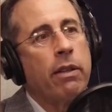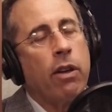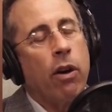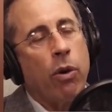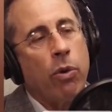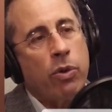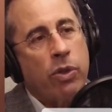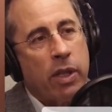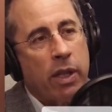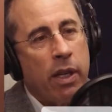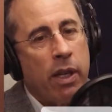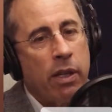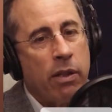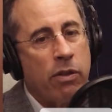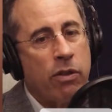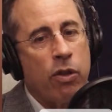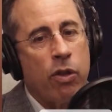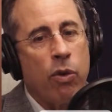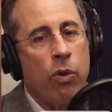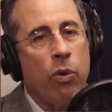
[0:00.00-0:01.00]
it goes
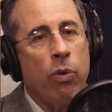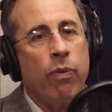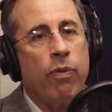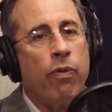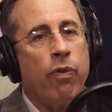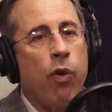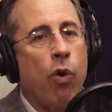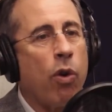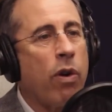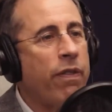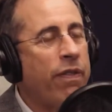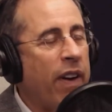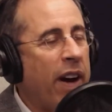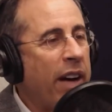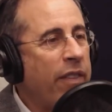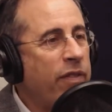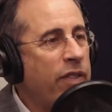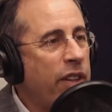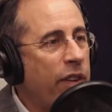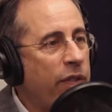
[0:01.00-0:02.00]
into four or
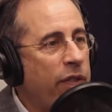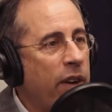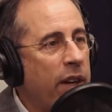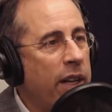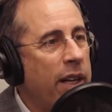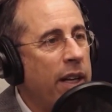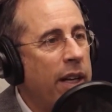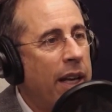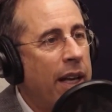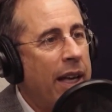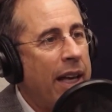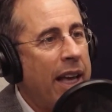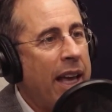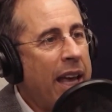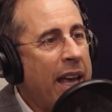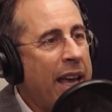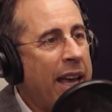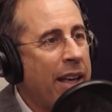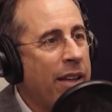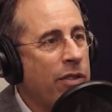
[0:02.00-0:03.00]
five different
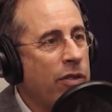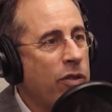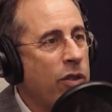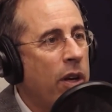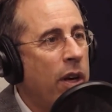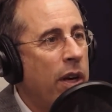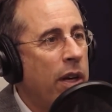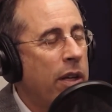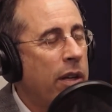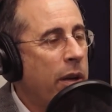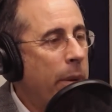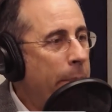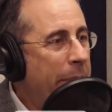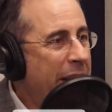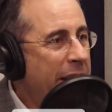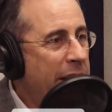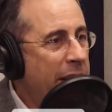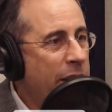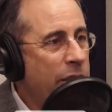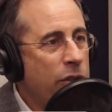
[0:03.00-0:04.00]
hands,
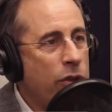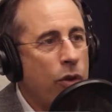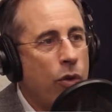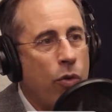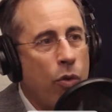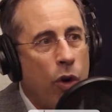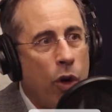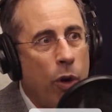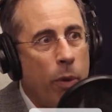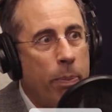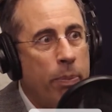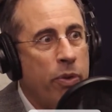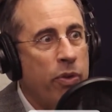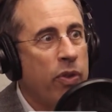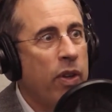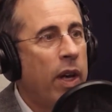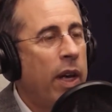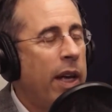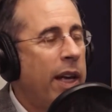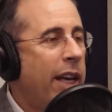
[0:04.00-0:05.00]
committees,
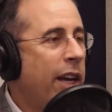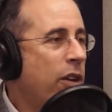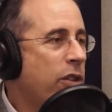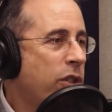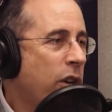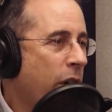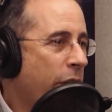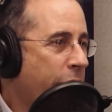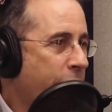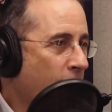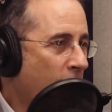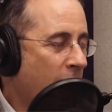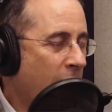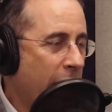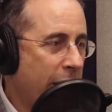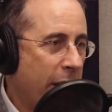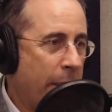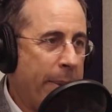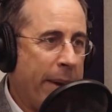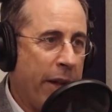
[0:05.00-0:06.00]
groups, here's our
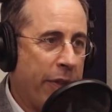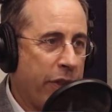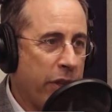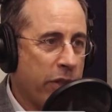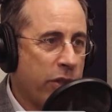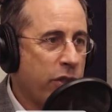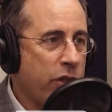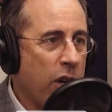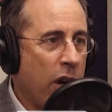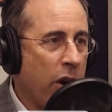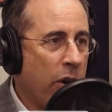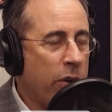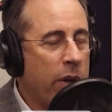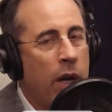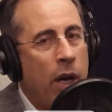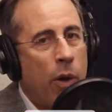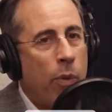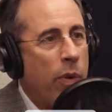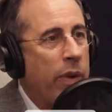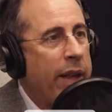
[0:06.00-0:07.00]
thought about this joke.
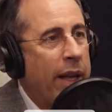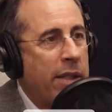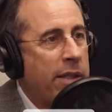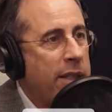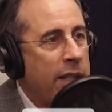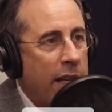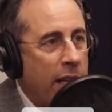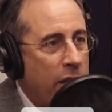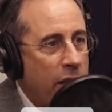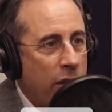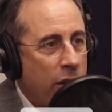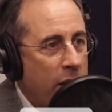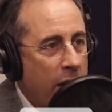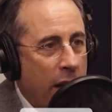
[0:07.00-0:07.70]
Well, that's the end of your